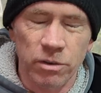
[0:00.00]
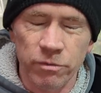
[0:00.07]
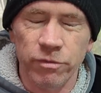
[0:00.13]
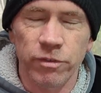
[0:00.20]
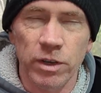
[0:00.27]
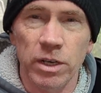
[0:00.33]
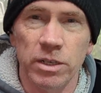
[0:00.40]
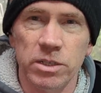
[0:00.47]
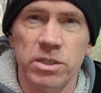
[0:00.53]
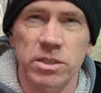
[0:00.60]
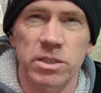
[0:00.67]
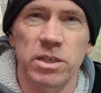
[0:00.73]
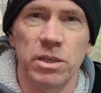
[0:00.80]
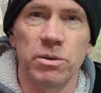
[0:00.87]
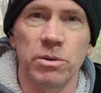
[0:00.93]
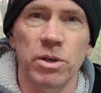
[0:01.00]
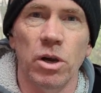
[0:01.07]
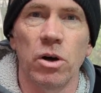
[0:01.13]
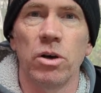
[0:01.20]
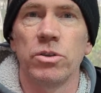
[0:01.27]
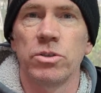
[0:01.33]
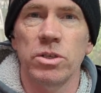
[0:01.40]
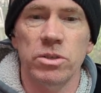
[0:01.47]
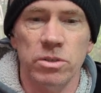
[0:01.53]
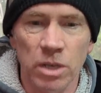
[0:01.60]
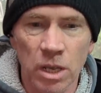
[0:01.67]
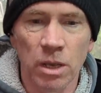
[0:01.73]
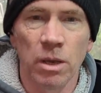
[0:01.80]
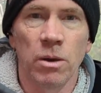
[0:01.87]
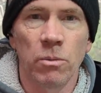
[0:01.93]
can feel it's sealed on. Just
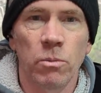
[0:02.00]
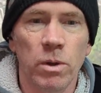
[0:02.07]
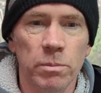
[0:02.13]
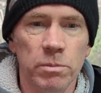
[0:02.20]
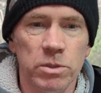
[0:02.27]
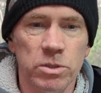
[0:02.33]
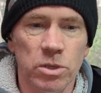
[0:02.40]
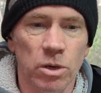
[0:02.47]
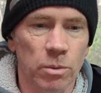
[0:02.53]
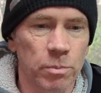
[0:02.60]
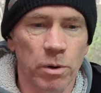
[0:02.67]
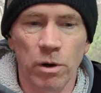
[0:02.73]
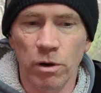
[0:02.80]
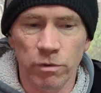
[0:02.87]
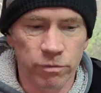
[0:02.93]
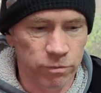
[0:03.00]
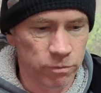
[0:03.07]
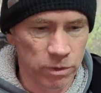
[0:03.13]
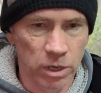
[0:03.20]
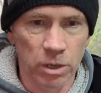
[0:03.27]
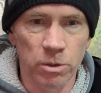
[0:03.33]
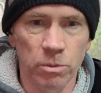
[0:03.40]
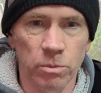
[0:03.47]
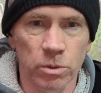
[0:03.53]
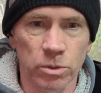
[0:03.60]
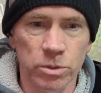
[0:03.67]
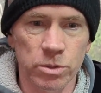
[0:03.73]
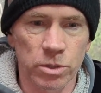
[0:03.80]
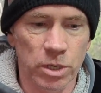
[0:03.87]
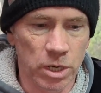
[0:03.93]
whip the top off. Load of
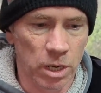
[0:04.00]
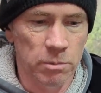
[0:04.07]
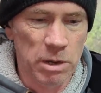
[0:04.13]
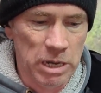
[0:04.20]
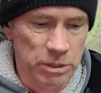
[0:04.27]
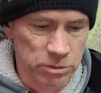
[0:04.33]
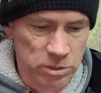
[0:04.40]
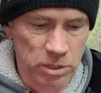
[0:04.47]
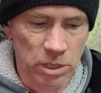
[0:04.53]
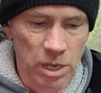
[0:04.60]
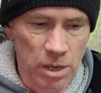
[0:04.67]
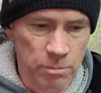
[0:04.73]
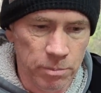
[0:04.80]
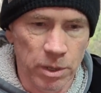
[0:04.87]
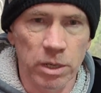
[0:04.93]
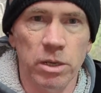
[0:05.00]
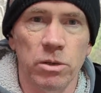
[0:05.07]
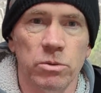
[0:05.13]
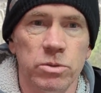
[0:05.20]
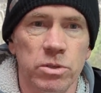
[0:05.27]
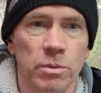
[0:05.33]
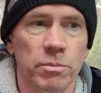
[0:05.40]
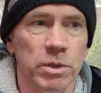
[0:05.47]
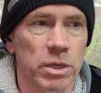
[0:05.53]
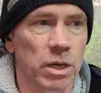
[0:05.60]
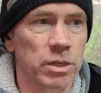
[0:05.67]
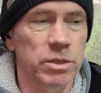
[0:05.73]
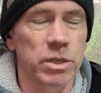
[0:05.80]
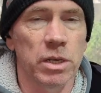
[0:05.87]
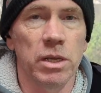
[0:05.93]
water will come out, so get a bucket or something
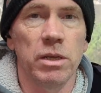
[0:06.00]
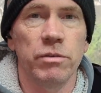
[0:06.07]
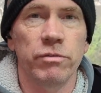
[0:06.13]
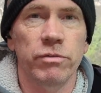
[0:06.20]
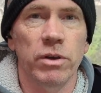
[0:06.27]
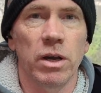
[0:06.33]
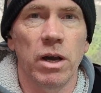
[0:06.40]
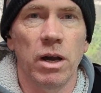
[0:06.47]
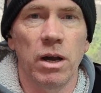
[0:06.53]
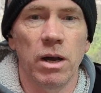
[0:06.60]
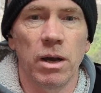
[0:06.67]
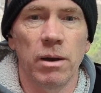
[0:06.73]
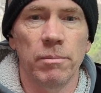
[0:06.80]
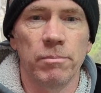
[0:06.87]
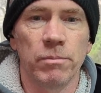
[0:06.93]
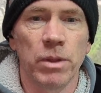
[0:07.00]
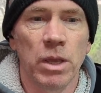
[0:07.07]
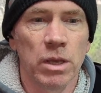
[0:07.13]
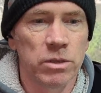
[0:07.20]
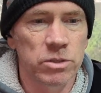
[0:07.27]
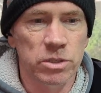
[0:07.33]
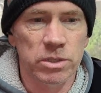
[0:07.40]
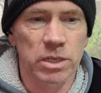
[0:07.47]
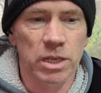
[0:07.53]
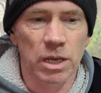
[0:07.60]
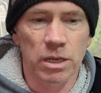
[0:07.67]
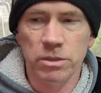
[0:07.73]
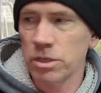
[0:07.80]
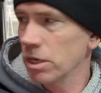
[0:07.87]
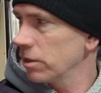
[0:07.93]
underneath, just to
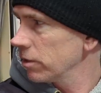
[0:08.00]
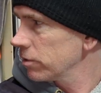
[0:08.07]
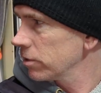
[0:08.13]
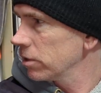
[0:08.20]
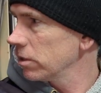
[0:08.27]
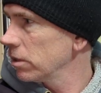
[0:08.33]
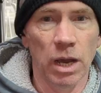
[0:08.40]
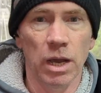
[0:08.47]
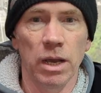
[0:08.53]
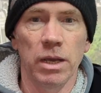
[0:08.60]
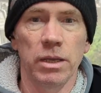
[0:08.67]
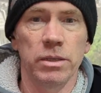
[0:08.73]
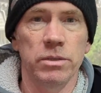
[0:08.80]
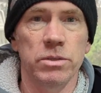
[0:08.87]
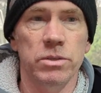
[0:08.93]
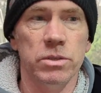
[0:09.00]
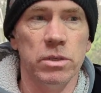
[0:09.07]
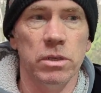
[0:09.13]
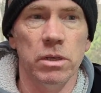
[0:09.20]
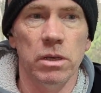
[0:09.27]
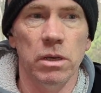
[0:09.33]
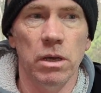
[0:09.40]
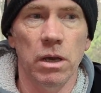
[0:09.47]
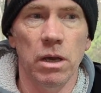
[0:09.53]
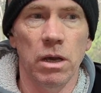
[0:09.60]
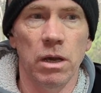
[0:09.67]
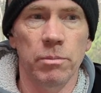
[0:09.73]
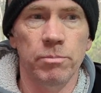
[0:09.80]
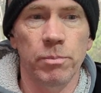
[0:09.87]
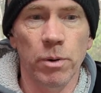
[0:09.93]
catch anything, and
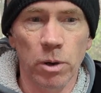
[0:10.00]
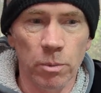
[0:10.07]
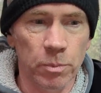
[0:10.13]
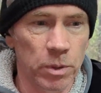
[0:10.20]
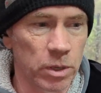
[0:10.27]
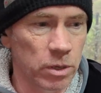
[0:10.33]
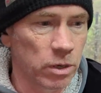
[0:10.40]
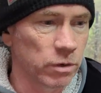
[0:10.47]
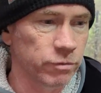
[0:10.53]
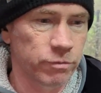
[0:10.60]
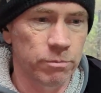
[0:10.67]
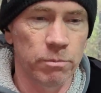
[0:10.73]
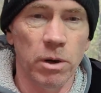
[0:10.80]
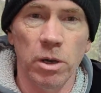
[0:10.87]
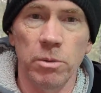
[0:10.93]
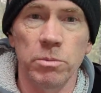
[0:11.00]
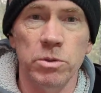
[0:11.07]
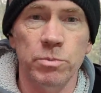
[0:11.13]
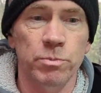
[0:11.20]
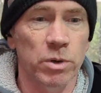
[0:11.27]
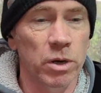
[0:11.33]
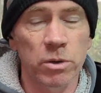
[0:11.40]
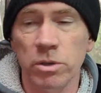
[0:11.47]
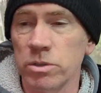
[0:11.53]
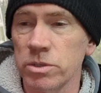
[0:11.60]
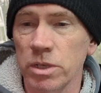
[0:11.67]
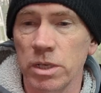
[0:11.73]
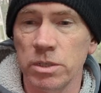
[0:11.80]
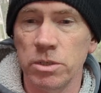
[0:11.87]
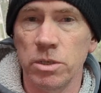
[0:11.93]
pop it off. Mine was broken,
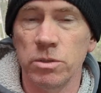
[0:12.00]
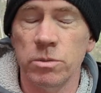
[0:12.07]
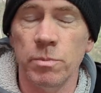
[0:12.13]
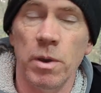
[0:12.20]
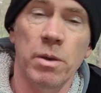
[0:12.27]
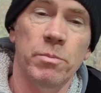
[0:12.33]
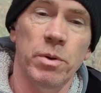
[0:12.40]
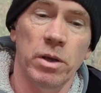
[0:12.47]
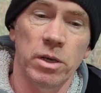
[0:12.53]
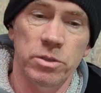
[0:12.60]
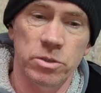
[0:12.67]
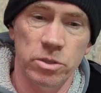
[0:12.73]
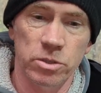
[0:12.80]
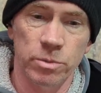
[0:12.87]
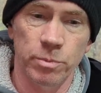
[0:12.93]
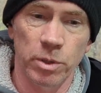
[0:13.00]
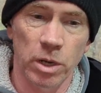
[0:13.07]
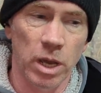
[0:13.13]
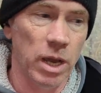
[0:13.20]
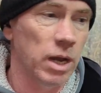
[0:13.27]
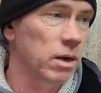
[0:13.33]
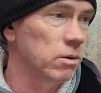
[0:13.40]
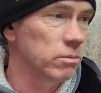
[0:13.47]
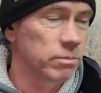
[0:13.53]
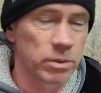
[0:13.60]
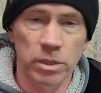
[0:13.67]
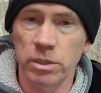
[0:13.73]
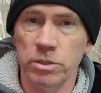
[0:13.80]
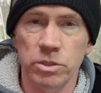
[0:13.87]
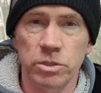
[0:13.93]
so I had to use a pair of pliers just to pull it out,
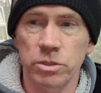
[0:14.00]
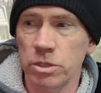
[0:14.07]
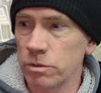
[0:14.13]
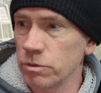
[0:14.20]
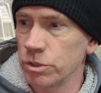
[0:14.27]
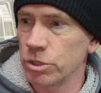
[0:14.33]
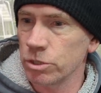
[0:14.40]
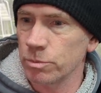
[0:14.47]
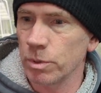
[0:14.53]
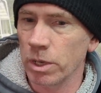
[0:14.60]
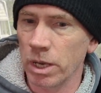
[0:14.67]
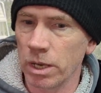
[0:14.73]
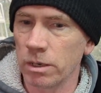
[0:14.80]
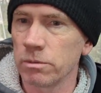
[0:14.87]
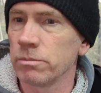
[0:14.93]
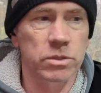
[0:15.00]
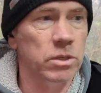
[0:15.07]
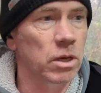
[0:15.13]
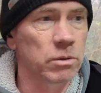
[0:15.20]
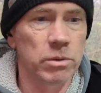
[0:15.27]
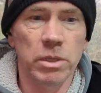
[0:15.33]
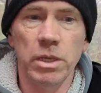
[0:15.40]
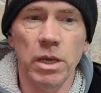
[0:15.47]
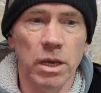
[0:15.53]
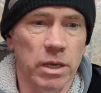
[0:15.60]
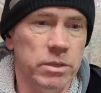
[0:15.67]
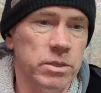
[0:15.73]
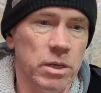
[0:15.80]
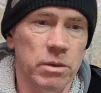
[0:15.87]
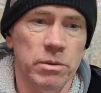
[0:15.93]
but generally just pull it out. So yeah,
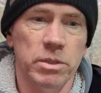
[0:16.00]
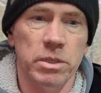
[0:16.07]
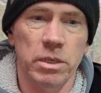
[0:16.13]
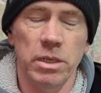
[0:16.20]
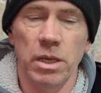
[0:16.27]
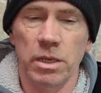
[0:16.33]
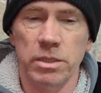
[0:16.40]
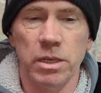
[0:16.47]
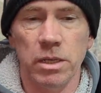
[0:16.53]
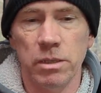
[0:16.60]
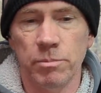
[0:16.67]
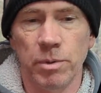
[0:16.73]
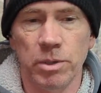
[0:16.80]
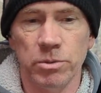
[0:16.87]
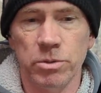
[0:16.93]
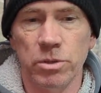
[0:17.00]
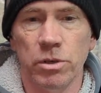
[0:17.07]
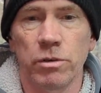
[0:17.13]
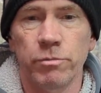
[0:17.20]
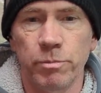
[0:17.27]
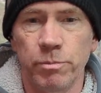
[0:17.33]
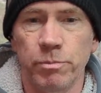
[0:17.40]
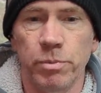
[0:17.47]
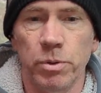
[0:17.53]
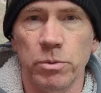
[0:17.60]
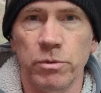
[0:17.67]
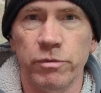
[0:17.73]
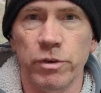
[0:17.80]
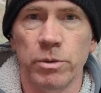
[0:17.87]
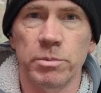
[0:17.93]
take the bolts off,
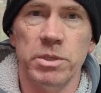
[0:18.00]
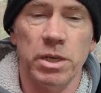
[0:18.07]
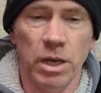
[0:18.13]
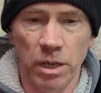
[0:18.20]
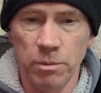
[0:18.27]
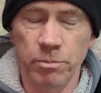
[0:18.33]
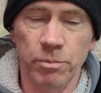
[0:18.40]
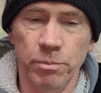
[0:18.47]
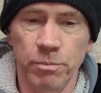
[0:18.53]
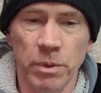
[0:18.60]
pull the thermostat in.